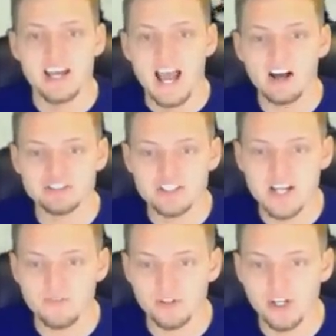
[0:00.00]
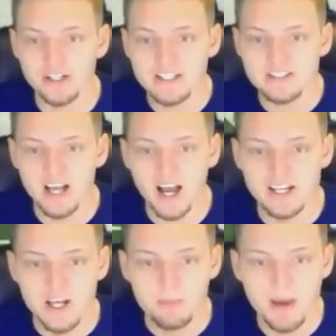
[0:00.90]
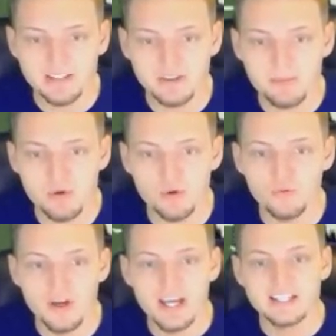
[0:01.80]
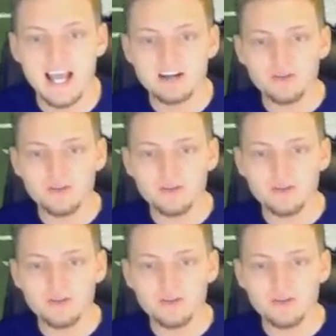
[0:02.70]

Alshon Jeffery cut inside, make the move, down to the